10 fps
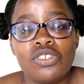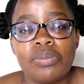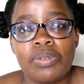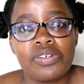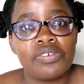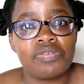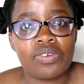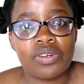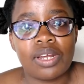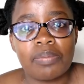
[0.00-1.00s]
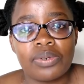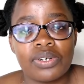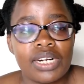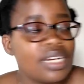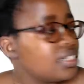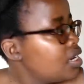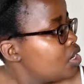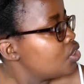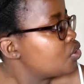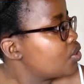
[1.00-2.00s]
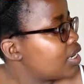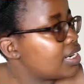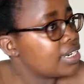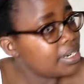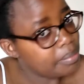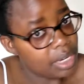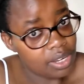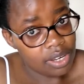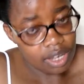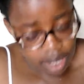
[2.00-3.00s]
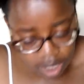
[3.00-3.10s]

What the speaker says: to be reviewing a product. So currently my hair